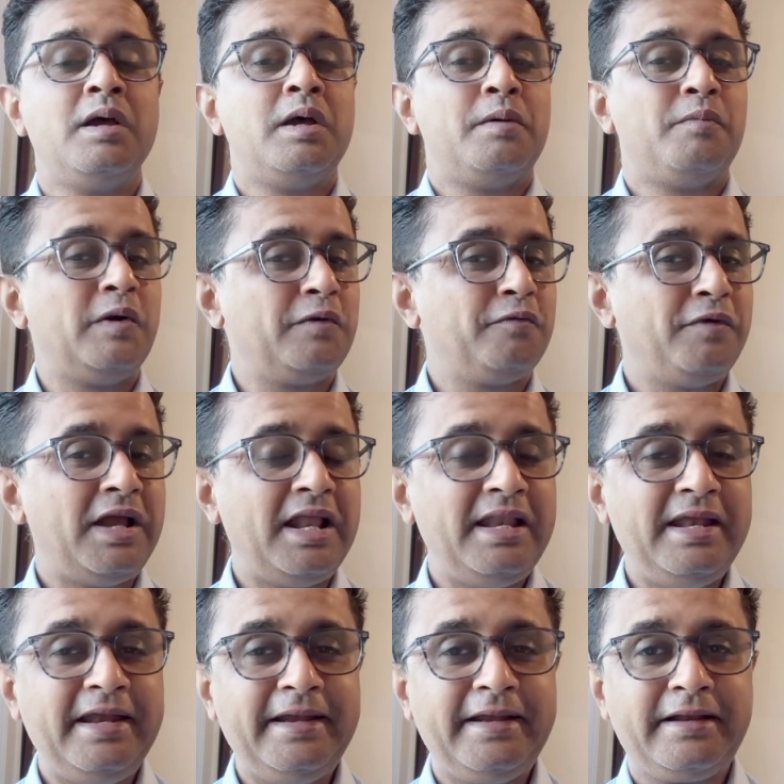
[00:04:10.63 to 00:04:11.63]
But
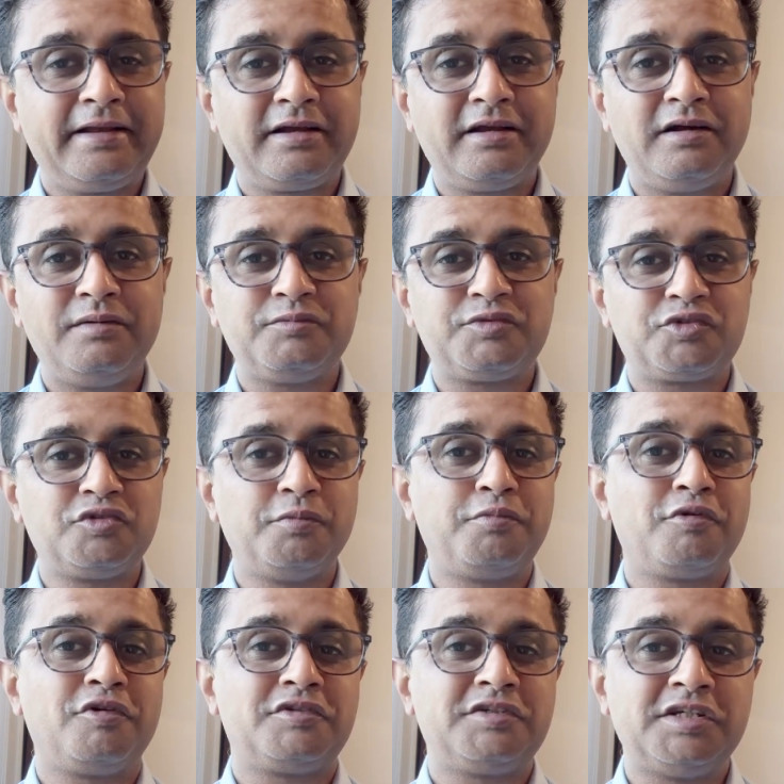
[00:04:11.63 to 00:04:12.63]
when it comes to
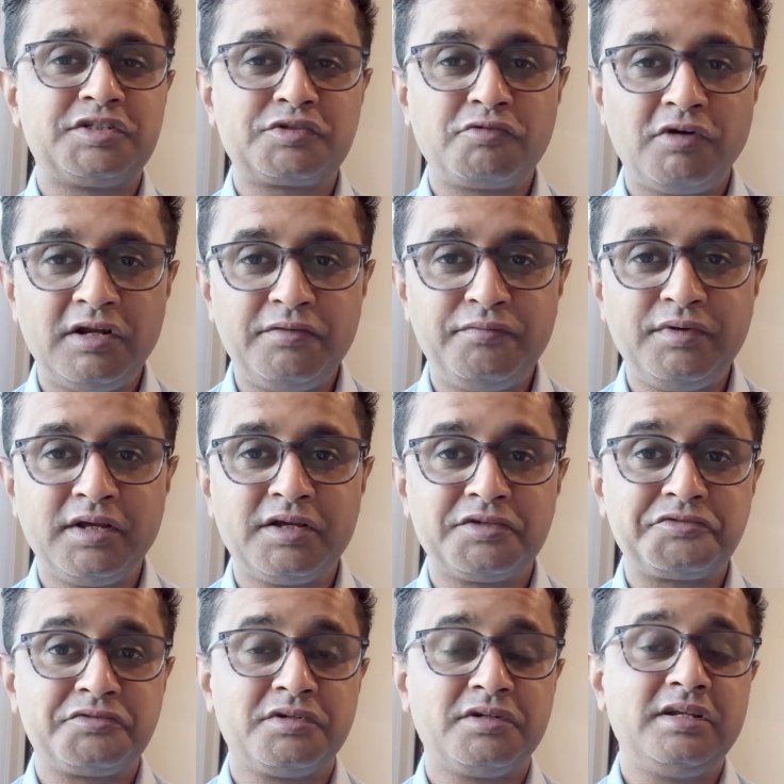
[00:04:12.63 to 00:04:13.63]
process
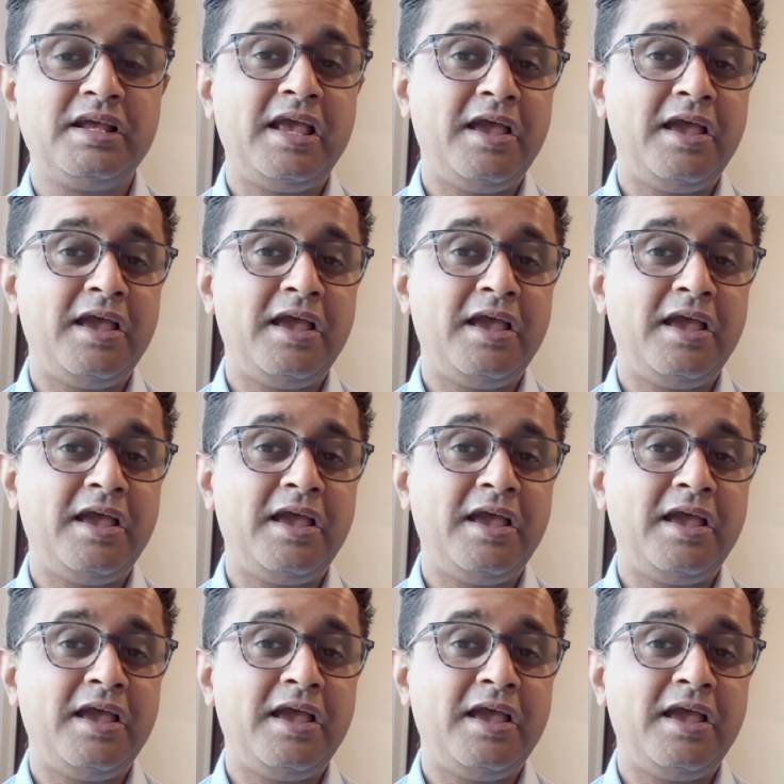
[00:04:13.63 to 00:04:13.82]
qualification,